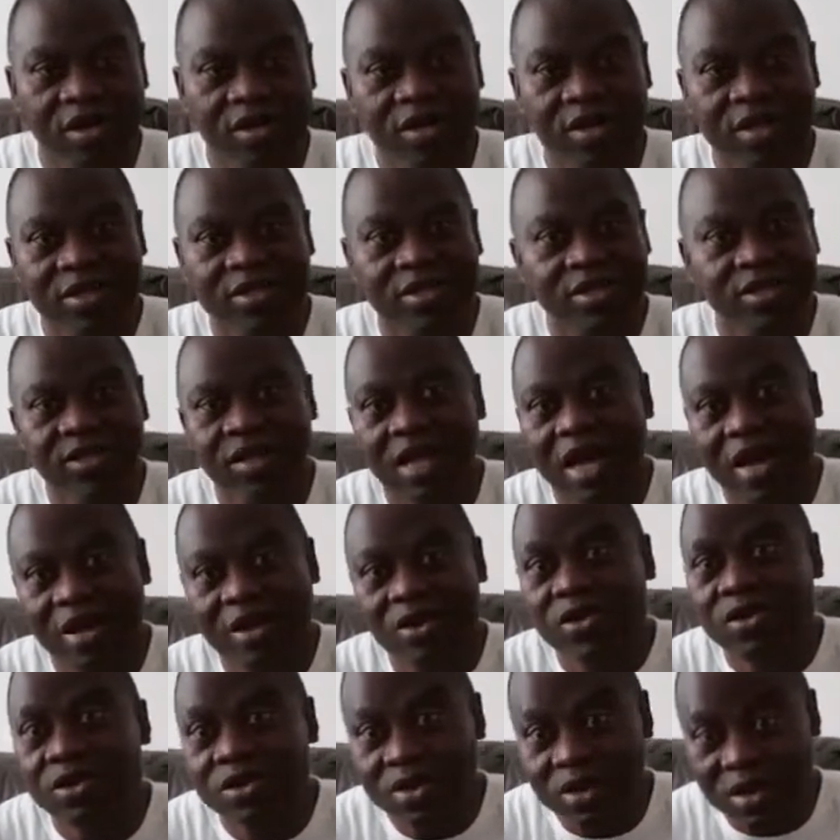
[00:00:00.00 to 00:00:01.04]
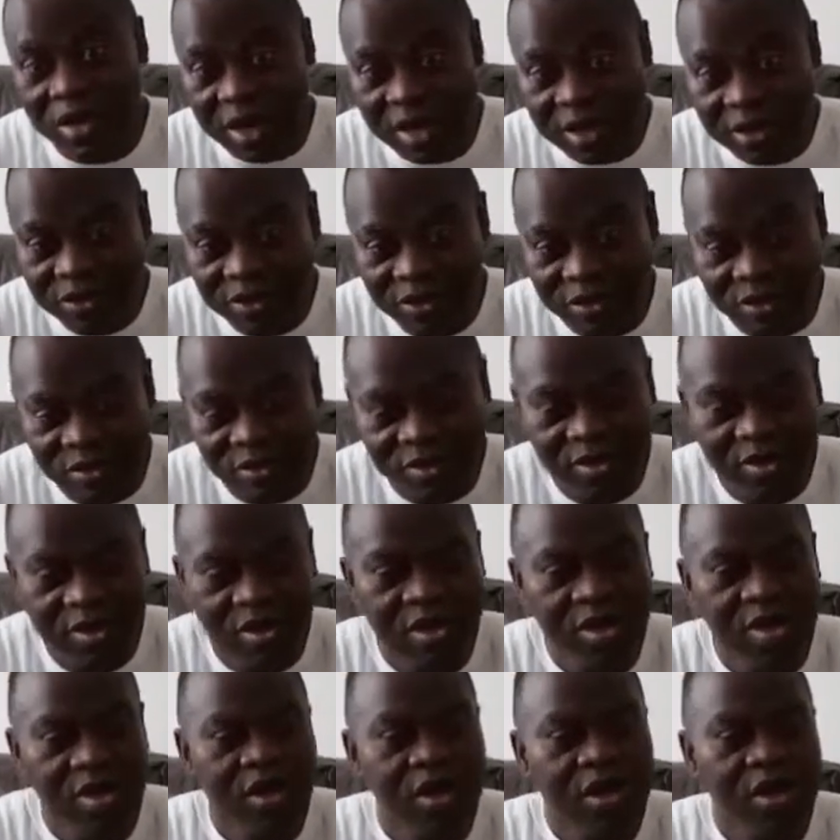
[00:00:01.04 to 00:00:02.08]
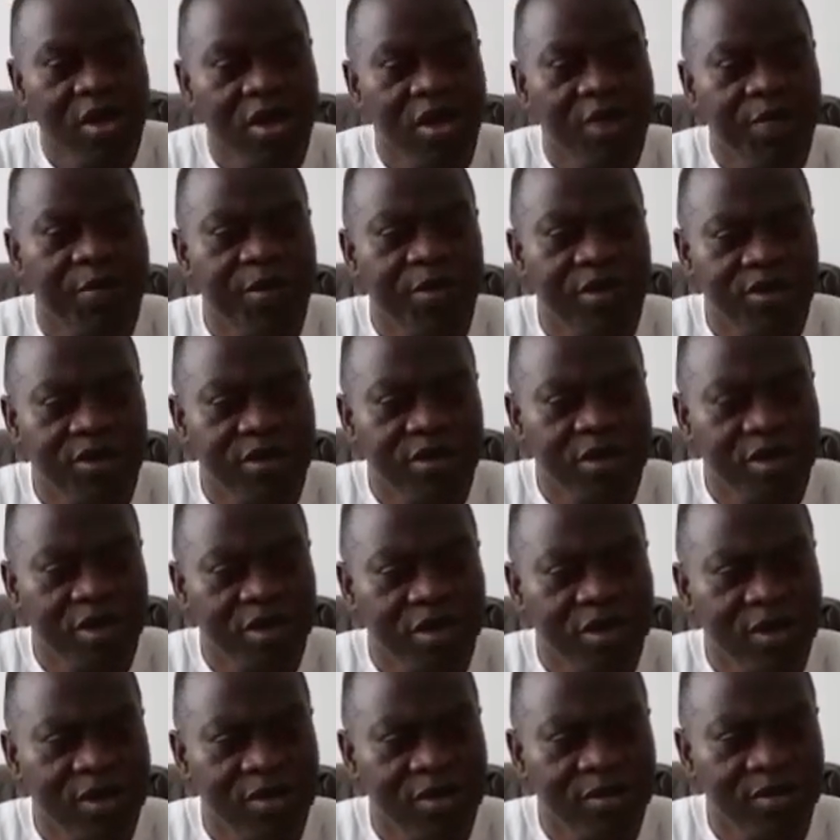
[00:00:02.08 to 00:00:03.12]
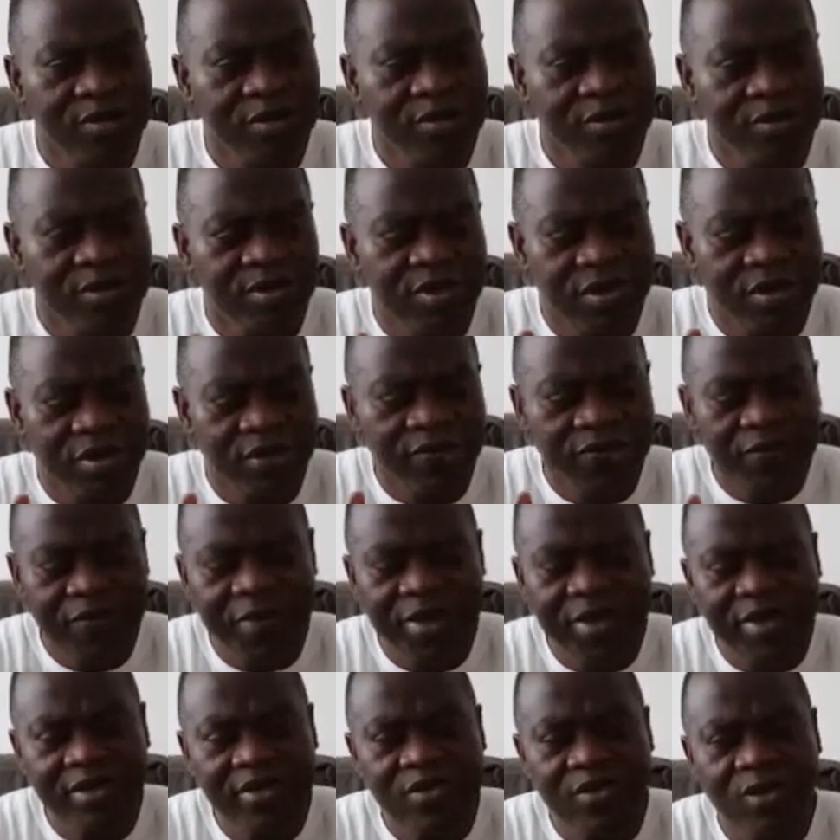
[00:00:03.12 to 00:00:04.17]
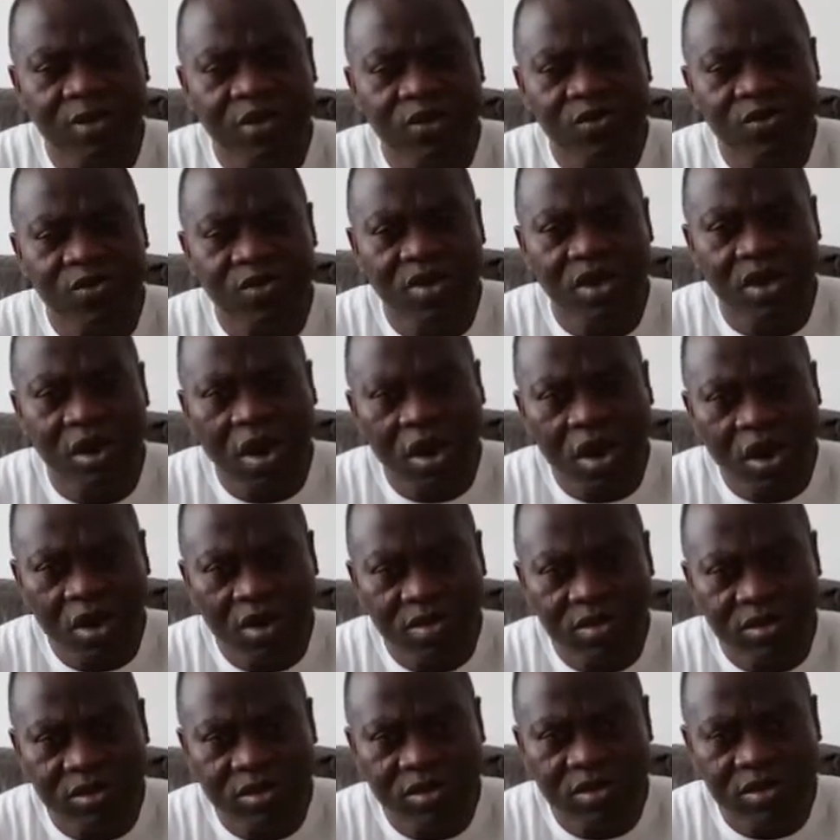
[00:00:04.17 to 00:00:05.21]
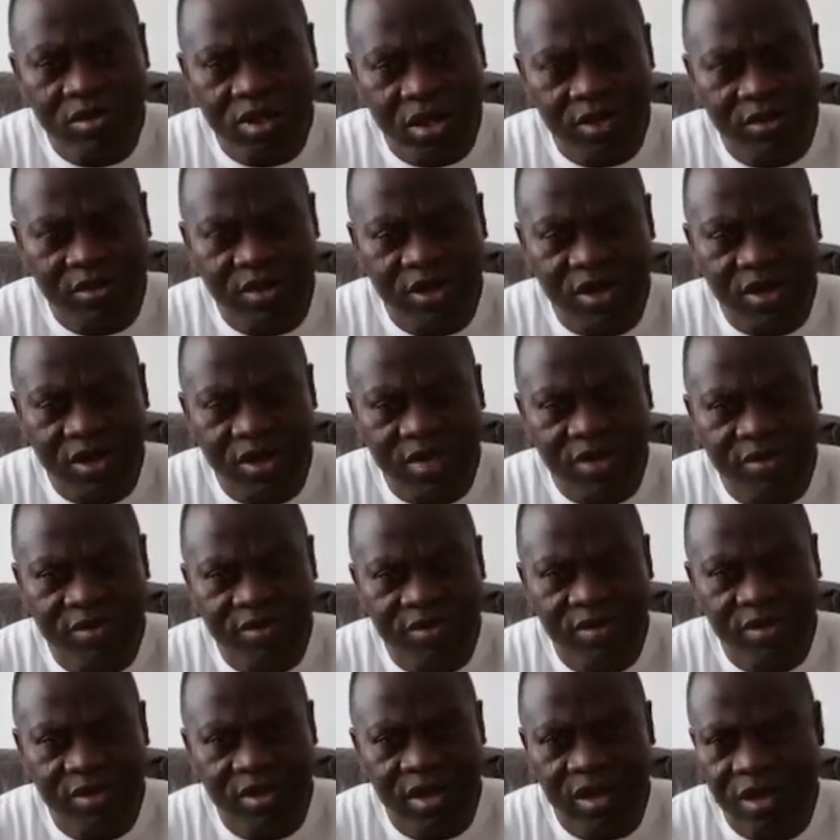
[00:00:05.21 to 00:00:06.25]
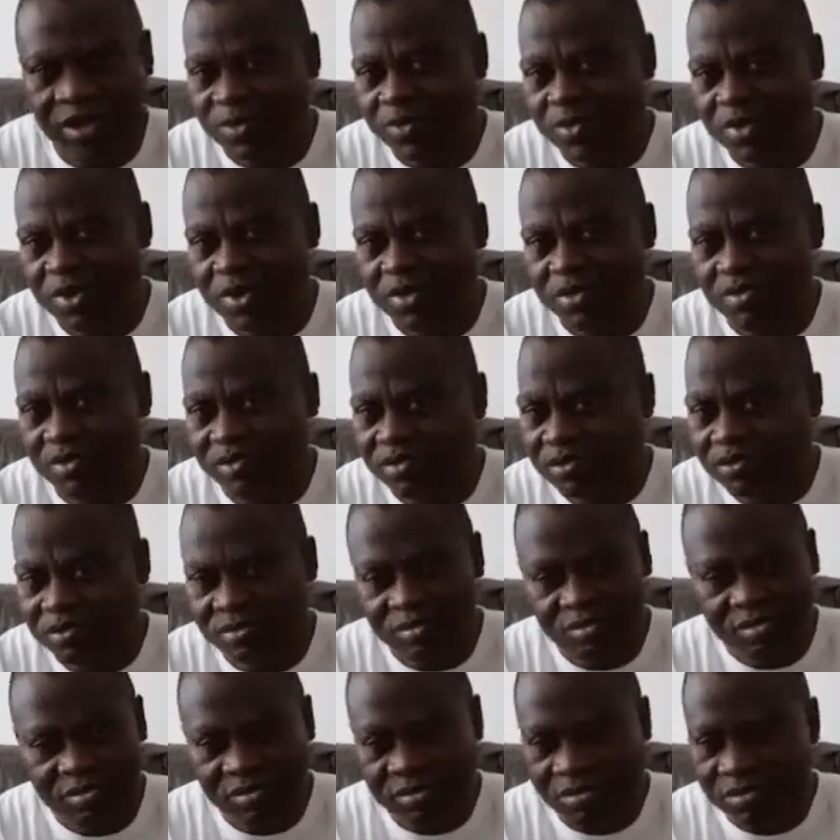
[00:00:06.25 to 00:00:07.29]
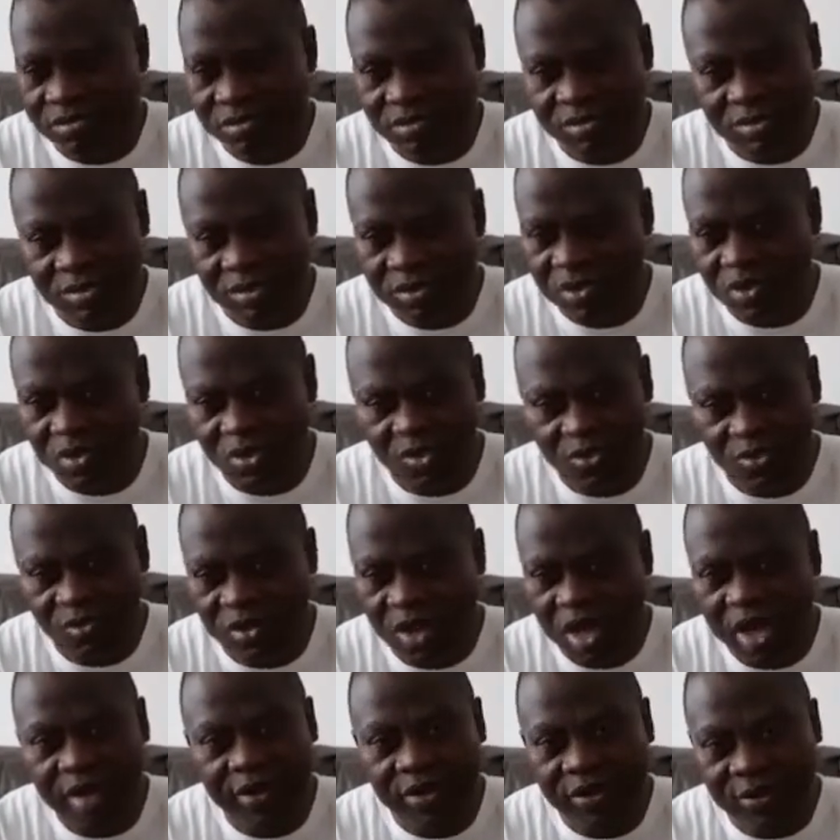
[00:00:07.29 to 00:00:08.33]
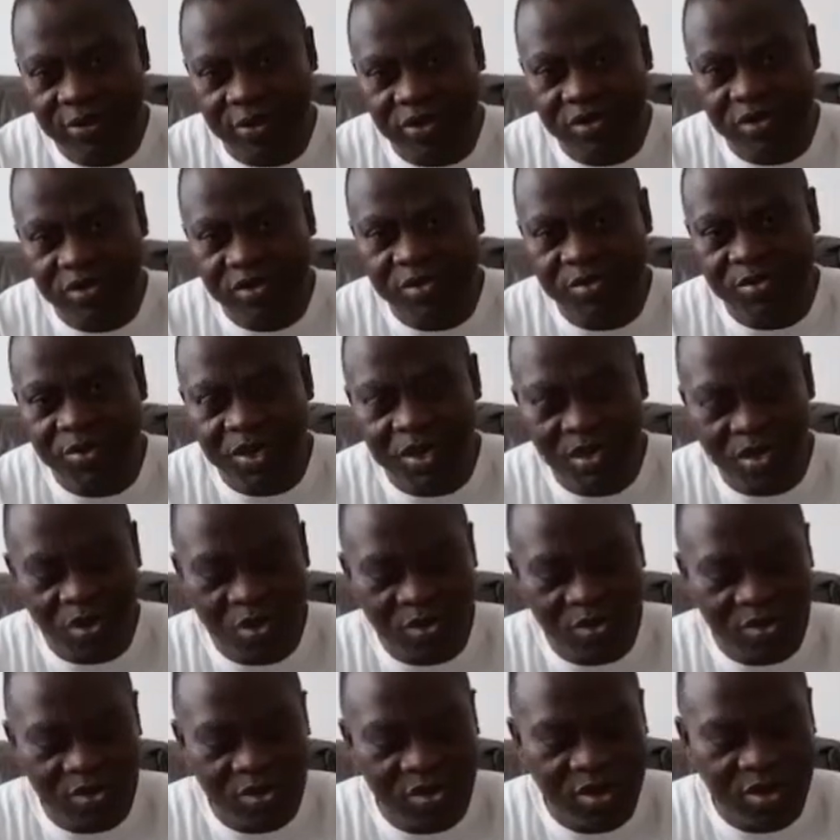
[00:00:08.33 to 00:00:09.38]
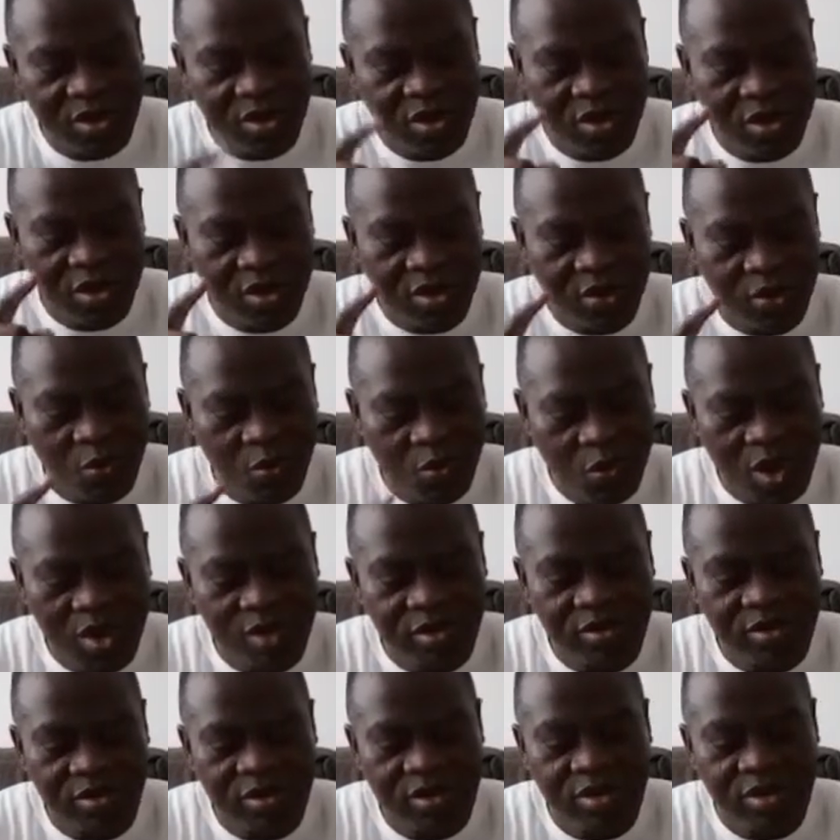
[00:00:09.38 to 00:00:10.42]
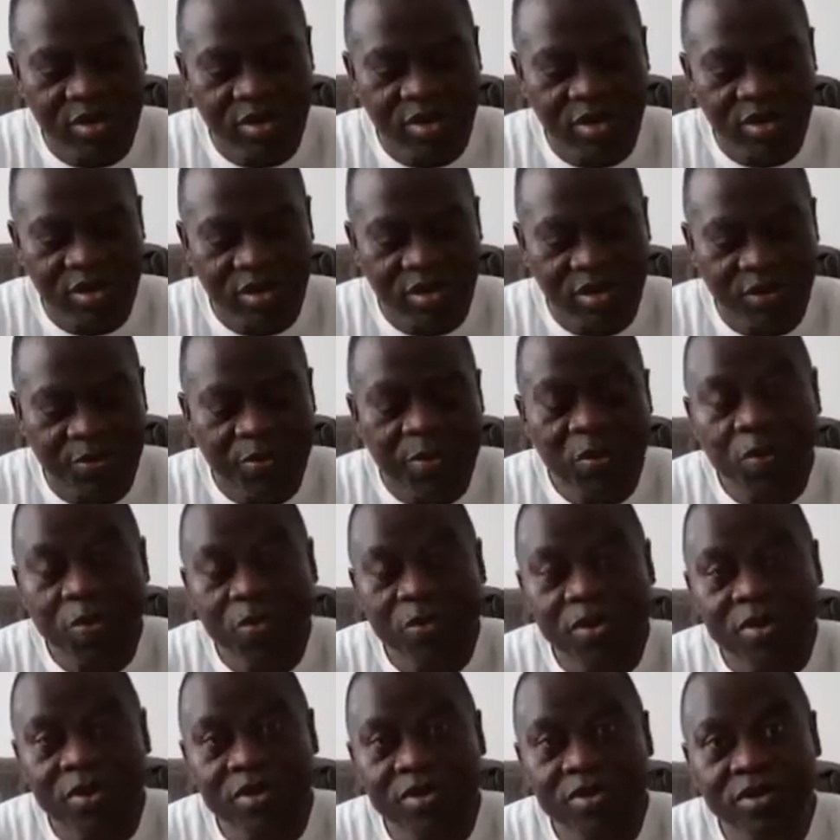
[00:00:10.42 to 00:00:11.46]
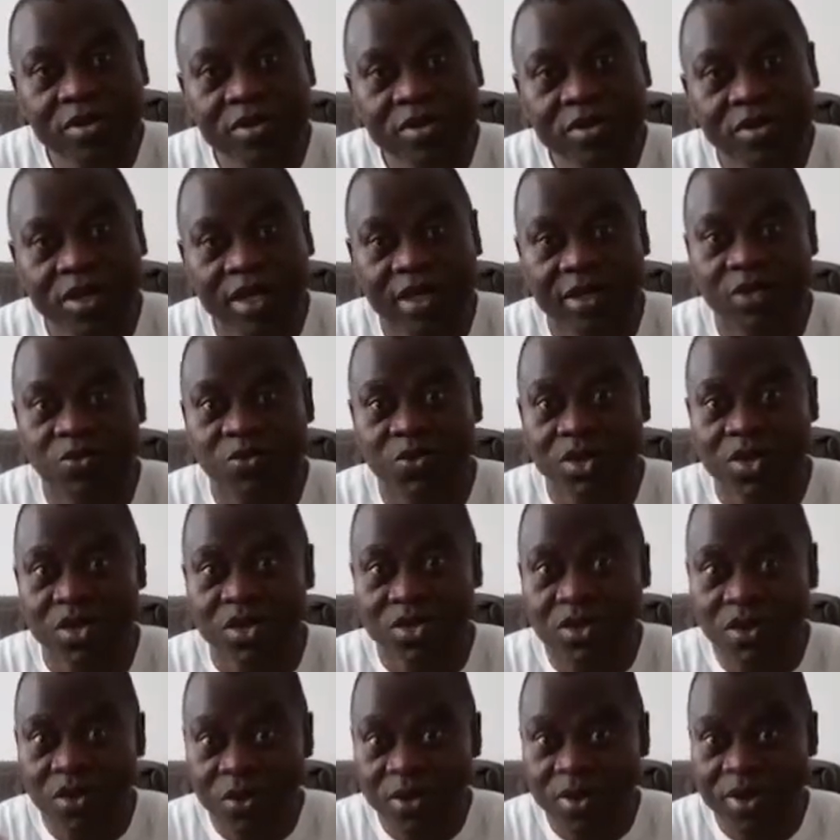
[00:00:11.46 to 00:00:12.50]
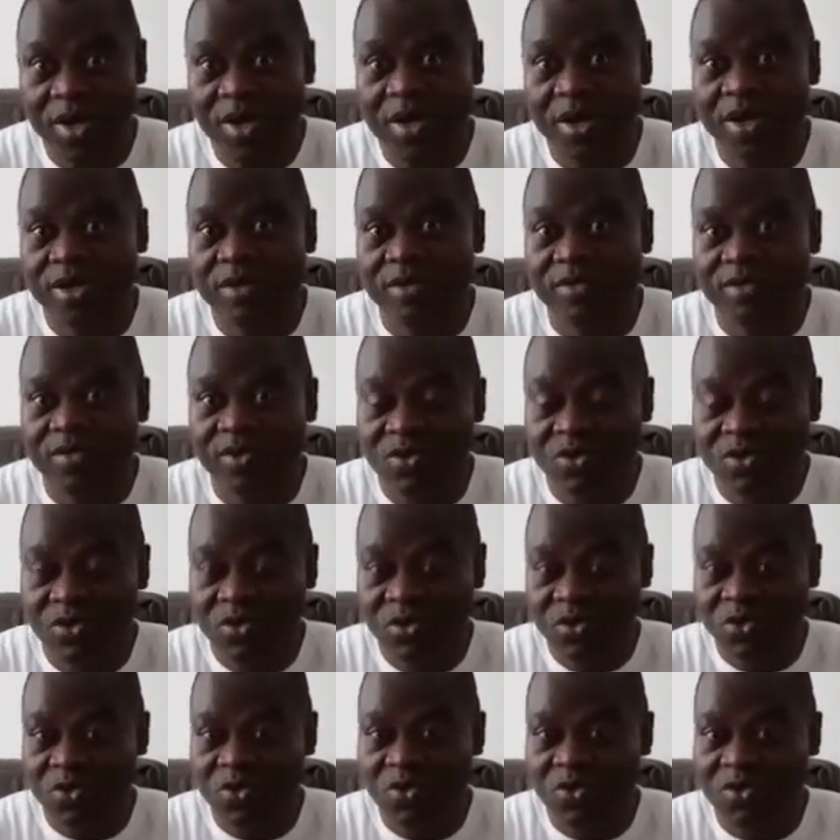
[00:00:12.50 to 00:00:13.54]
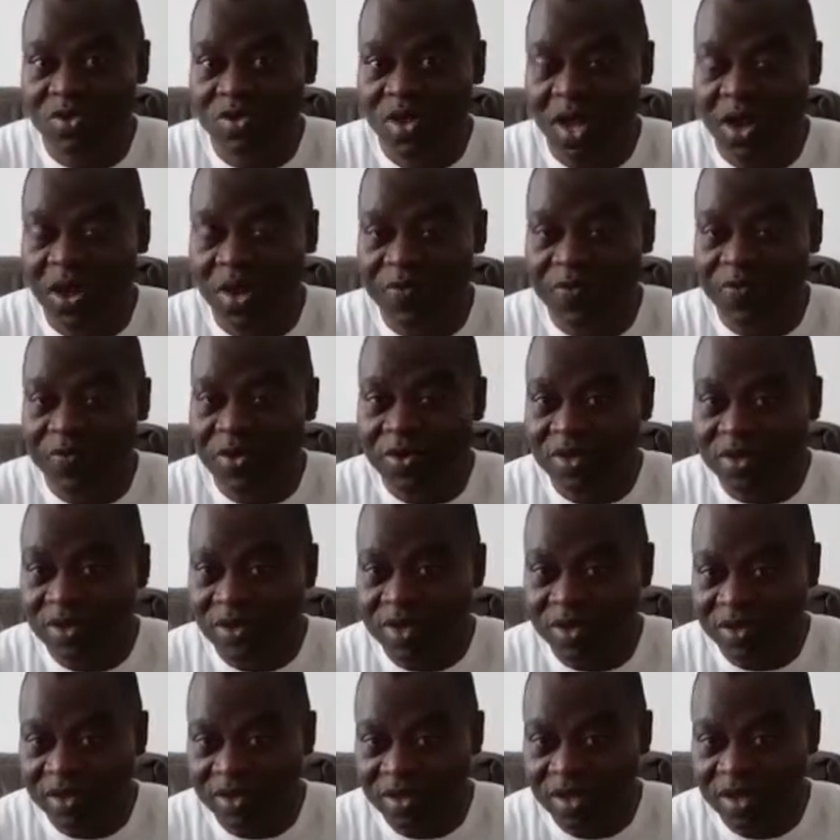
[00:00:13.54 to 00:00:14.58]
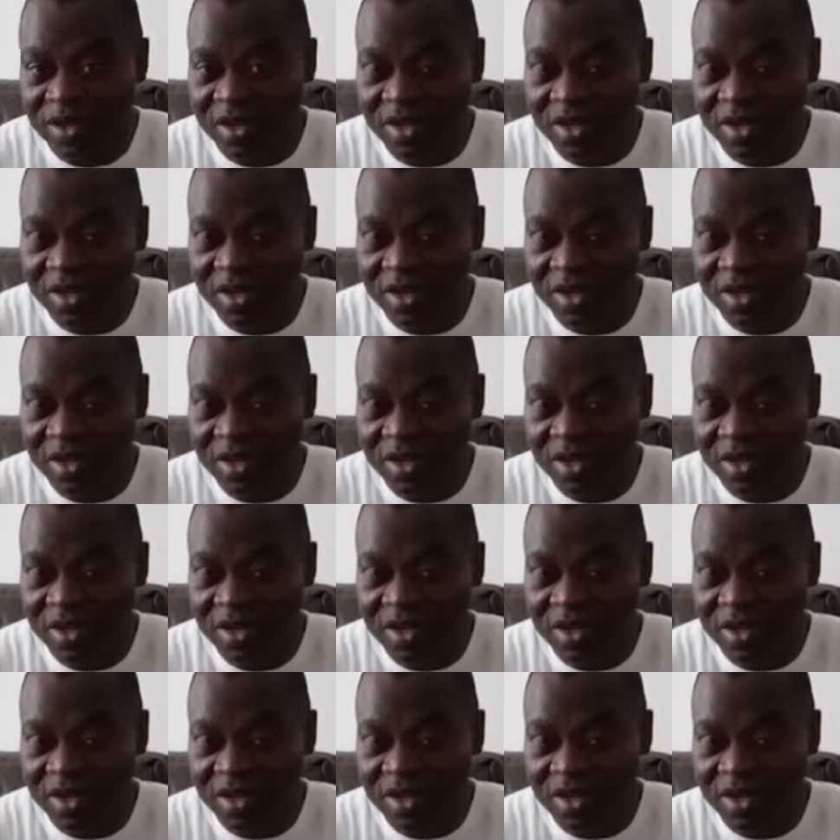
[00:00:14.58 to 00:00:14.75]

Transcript: that's across the nation. But the effect on the art generally has been enormous because one, the pupils that we normally use our funding